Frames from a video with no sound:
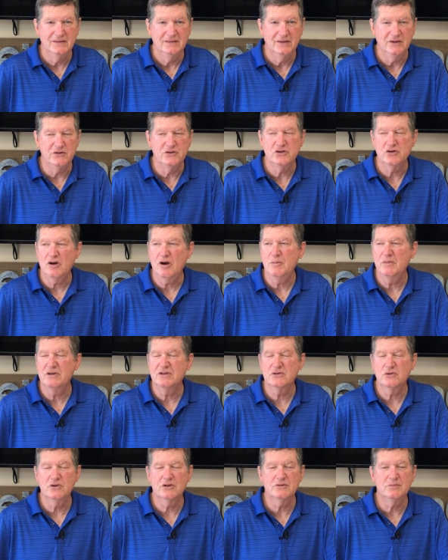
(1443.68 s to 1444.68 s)
If
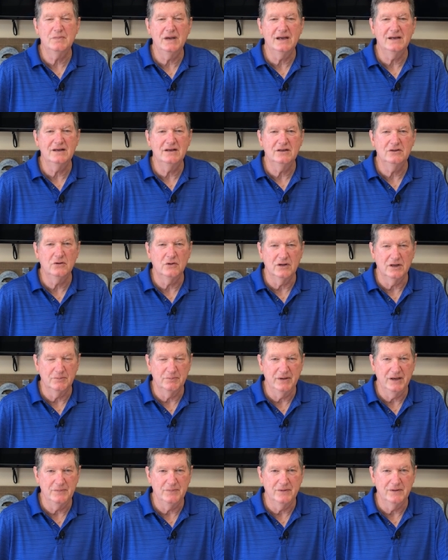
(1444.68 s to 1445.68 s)
Charmin's making toilet
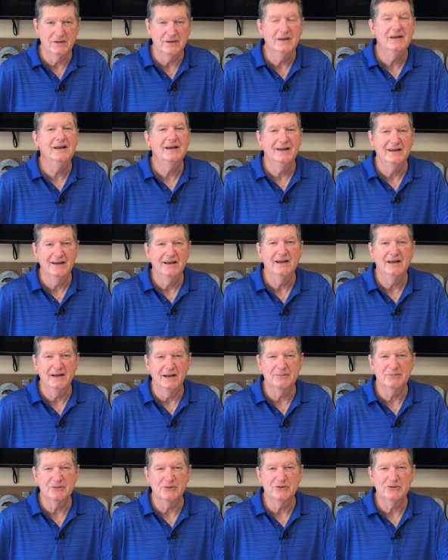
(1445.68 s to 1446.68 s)
paper,
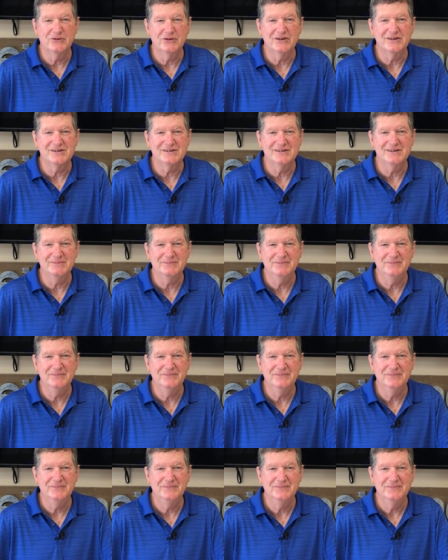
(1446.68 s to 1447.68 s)
I'm going to trust him
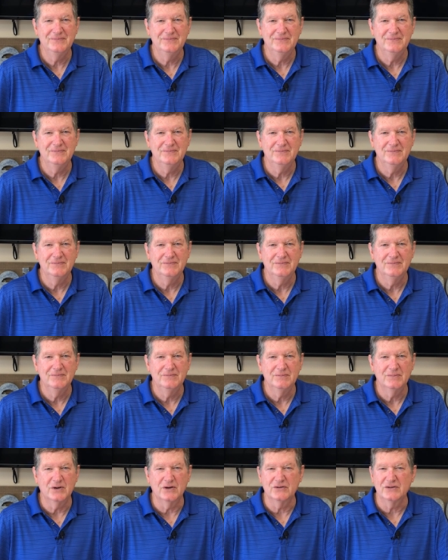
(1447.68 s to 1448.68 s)

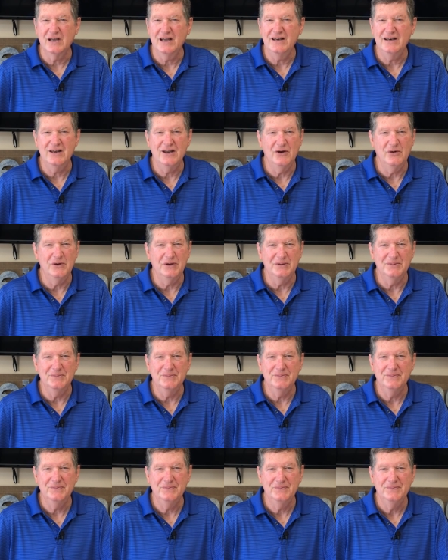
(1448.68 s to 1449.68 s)
because I know
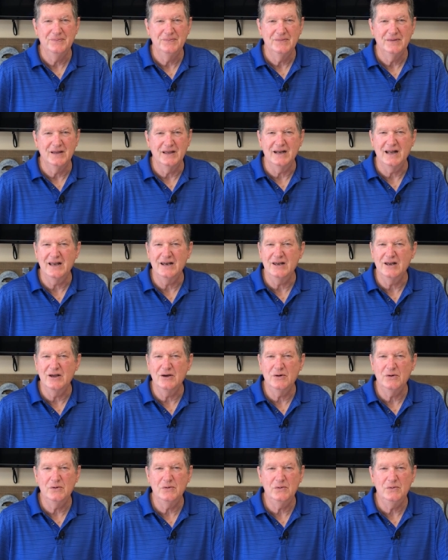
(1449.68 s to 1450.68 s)
him. And I
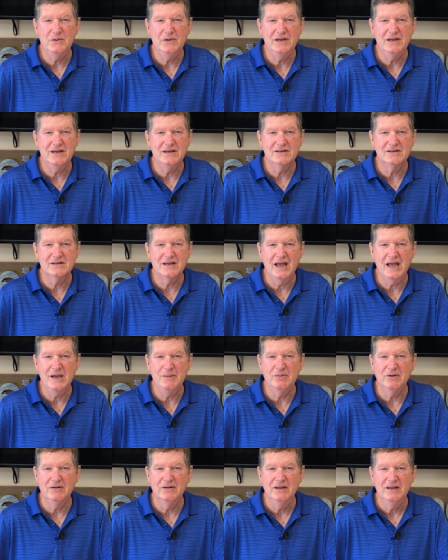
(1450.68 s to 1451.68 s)
know he is
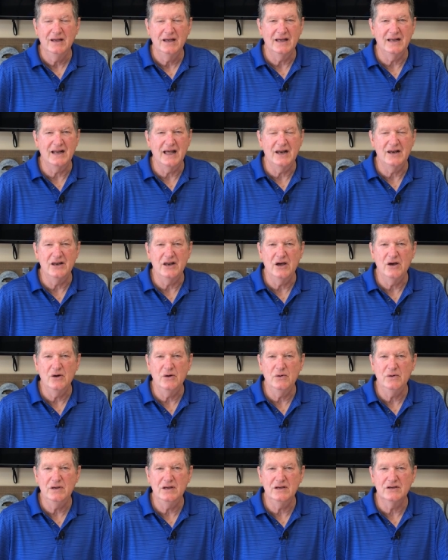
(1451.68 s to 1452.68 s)
able, and I
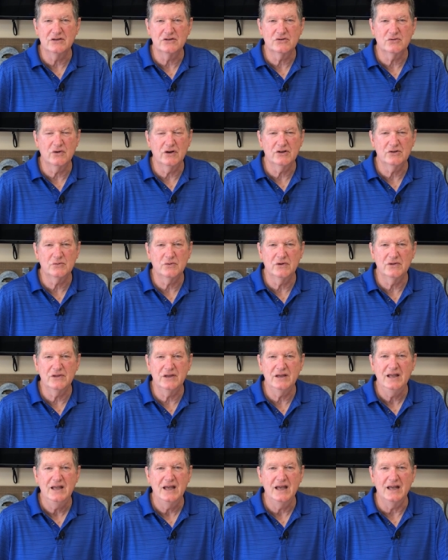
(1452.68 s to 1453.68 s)
know he is
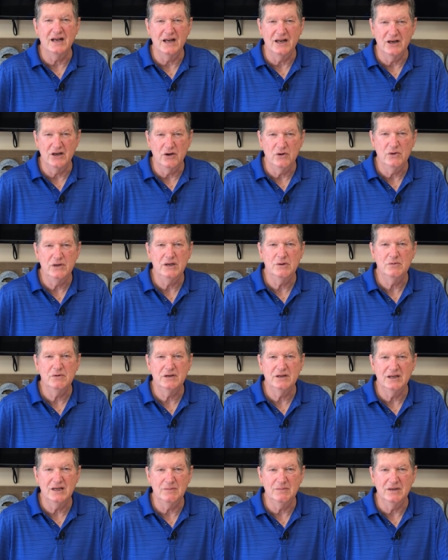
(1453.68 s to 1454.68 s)
trustworthy, and I know he will
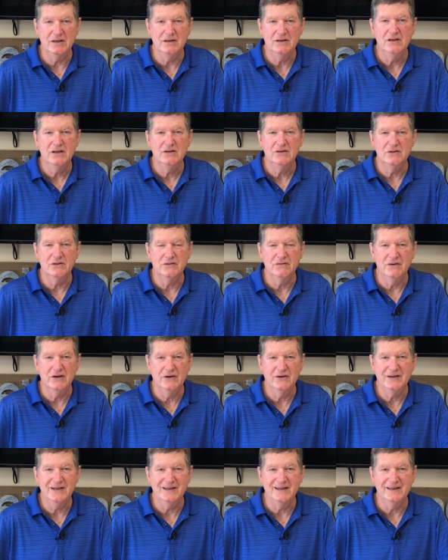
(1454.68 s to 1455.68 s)
keep me to the
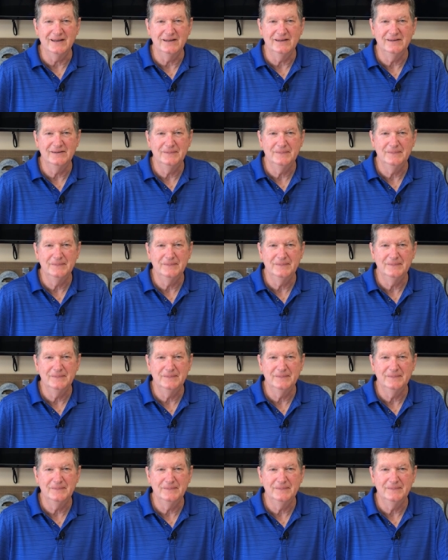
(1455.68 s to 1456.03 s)
very end.